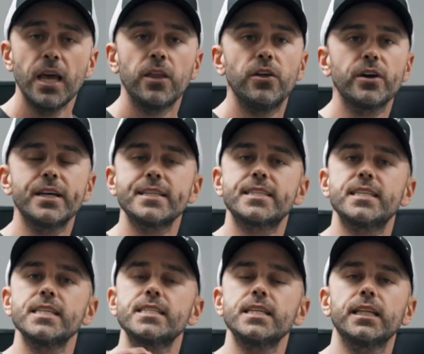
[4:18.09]
They're
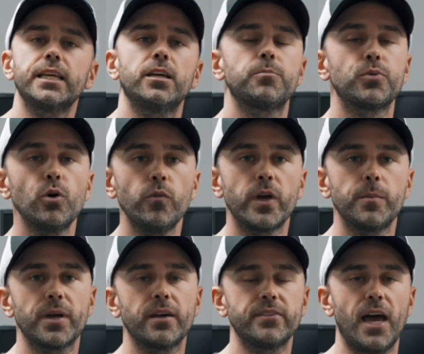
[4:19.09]
consistently improving
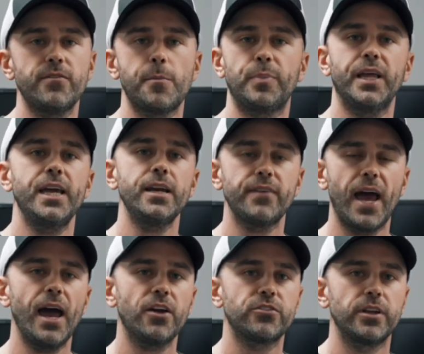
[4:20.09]
because they have a plan of
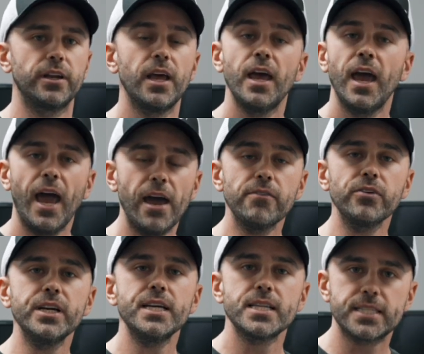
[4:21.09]
action
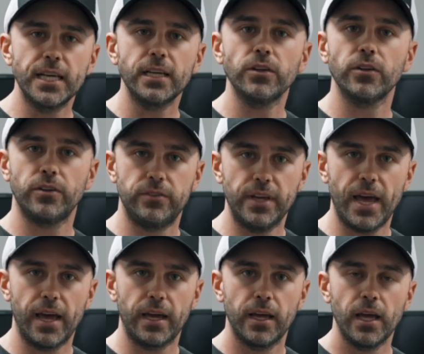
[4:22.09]
every single
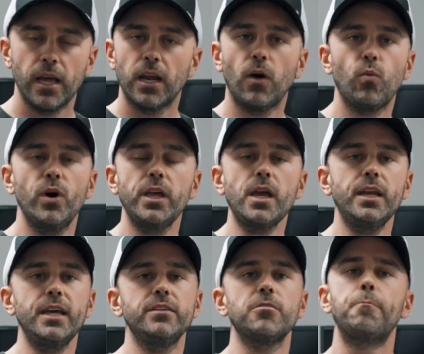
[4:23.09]
day. Now, what do you
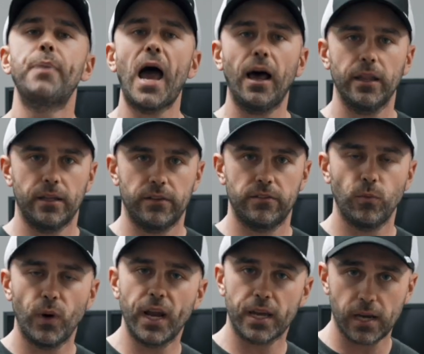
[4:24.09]
need to balance
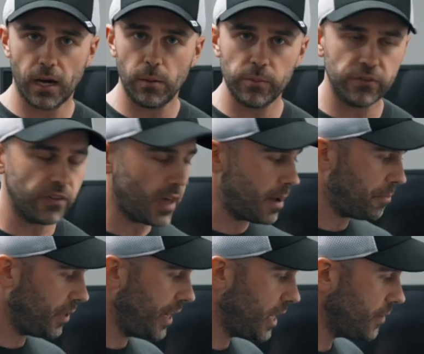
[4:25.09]
when it comes to that
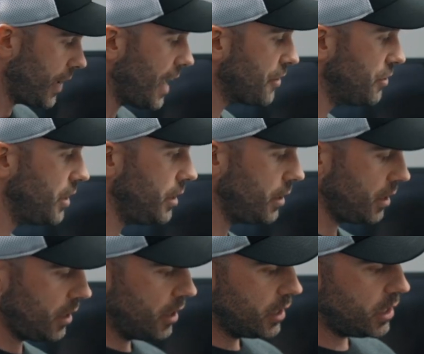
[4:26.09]
plan of action?
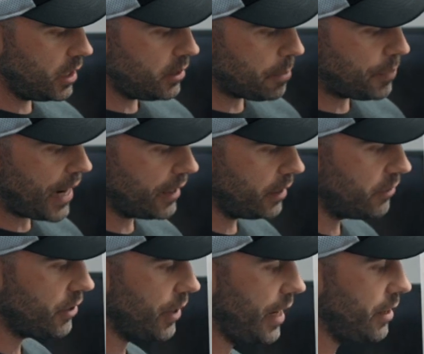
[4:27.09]
You need to
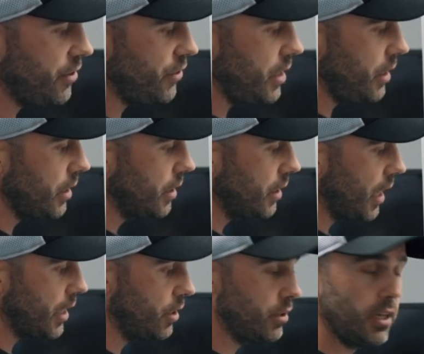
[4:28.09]
balance your energy,
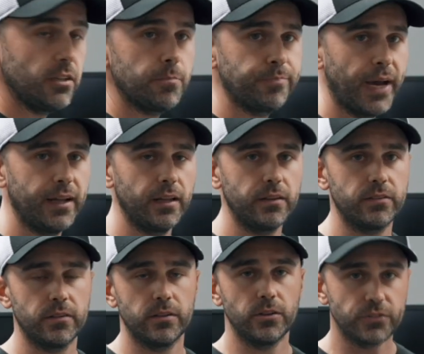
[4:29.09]
and you need to
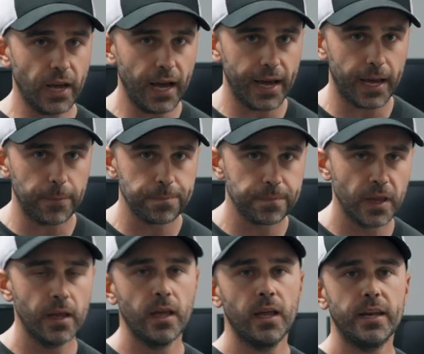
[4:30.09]
balance your time.
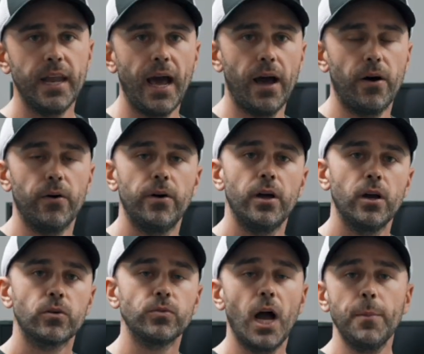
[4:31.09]
Now,
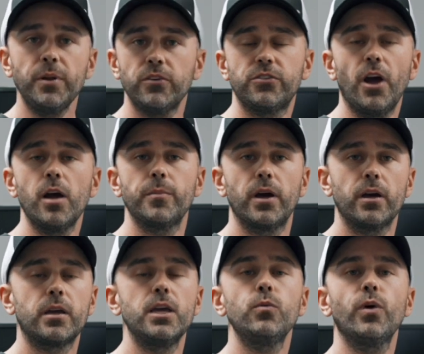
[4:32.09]
Robin Sharma,
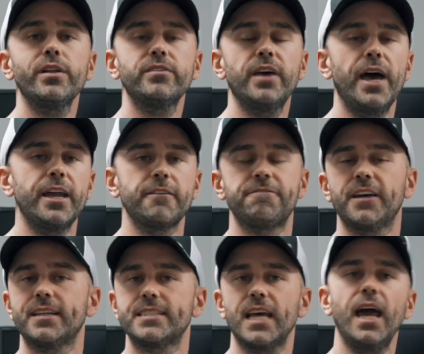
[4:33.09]
he once had a
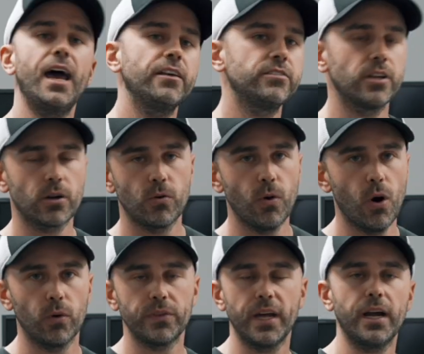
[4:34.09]
fantastic
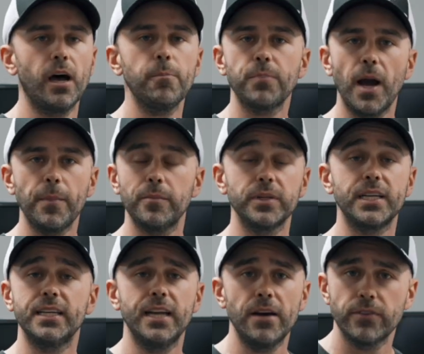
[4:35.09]
quote that I'll probably
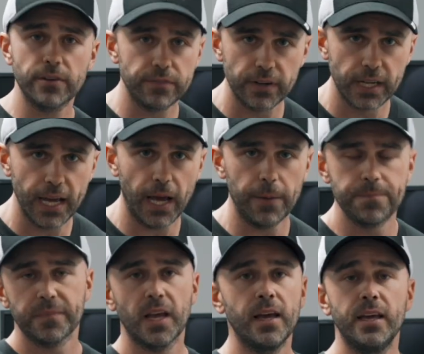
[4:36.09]
never forget.
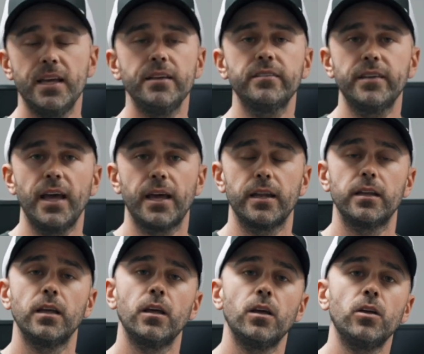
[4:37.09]
He said,
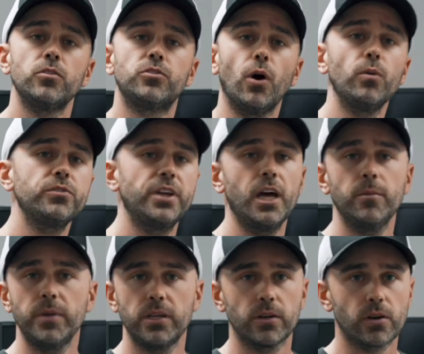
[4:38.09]
"Don't tell
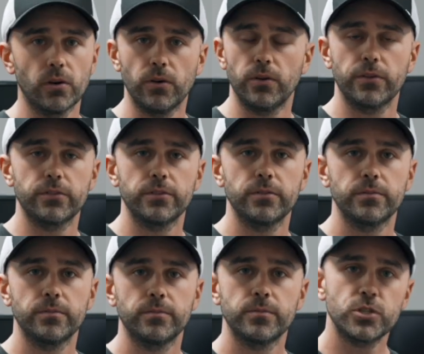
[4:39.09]
me your goals,
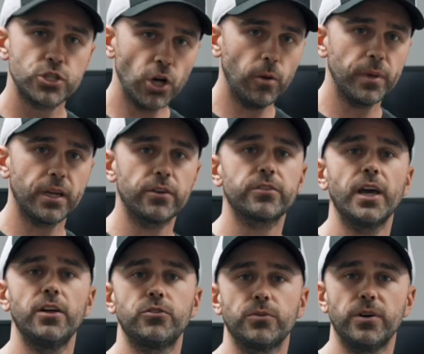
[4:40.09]
show me your
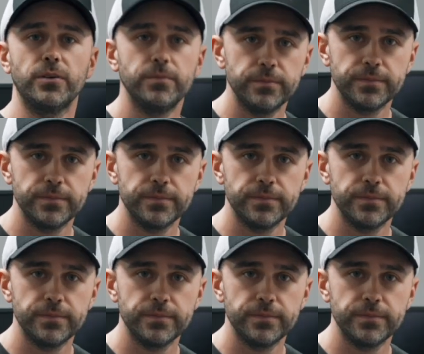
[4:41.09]
schedule."